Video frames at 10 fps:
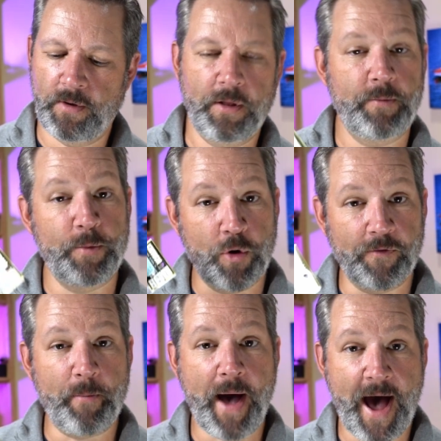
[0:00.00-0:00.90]
little bit more of
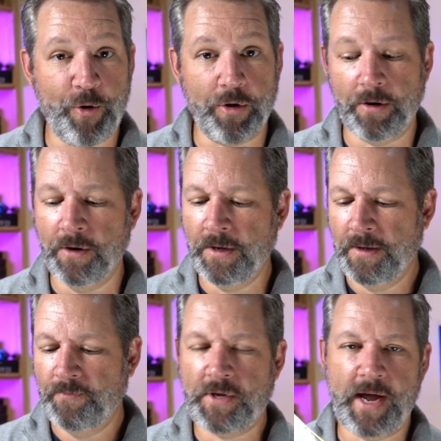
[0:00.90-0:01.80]
a power
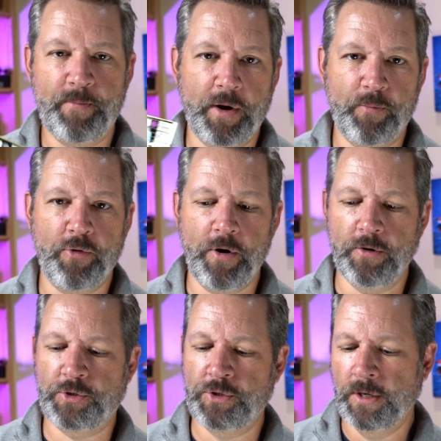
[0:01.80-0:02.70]
type
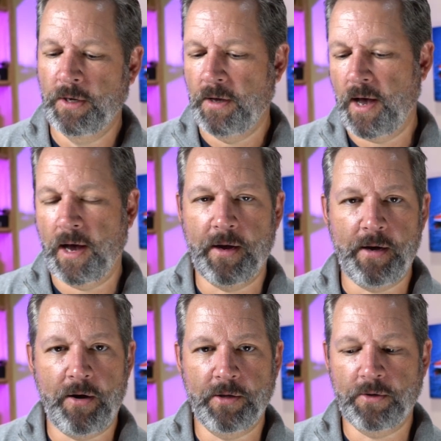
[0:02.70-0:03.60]
approach
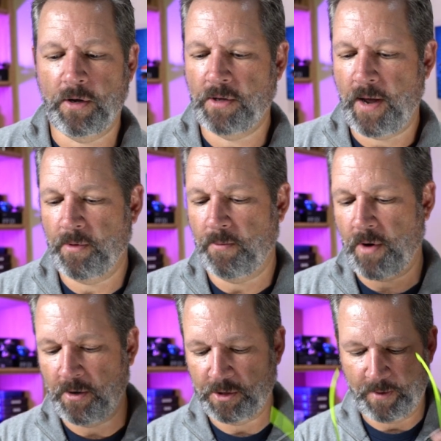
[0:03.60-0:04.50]
on top of the
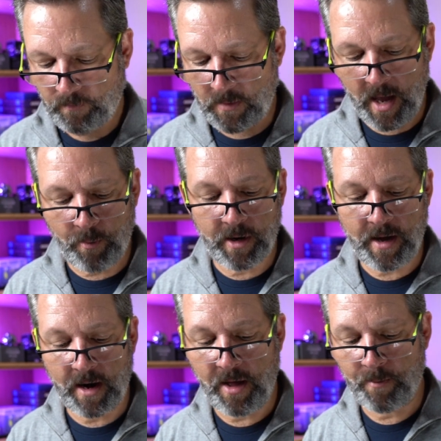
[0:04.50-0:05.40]
Mono Spin. I would have
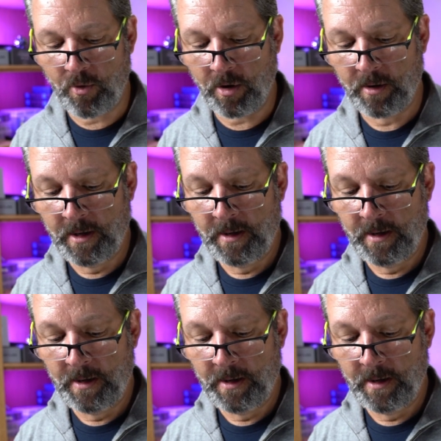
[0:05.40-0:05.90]
got a lot more